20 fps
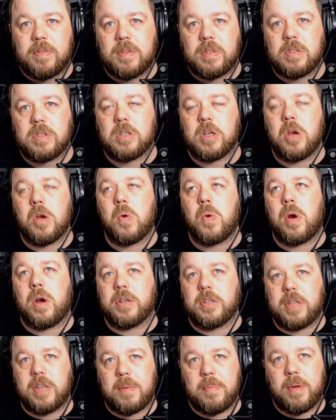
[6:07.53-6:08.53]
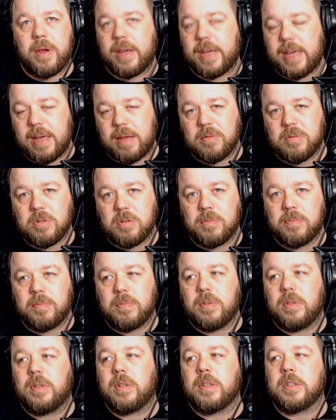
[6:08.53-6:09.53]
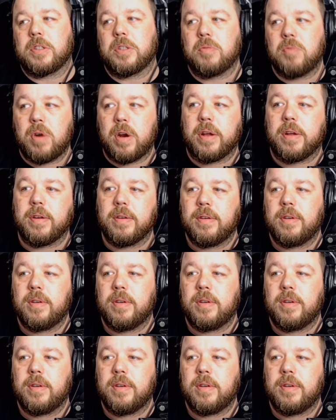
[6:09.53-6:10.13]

So I set my account up. I was like, right.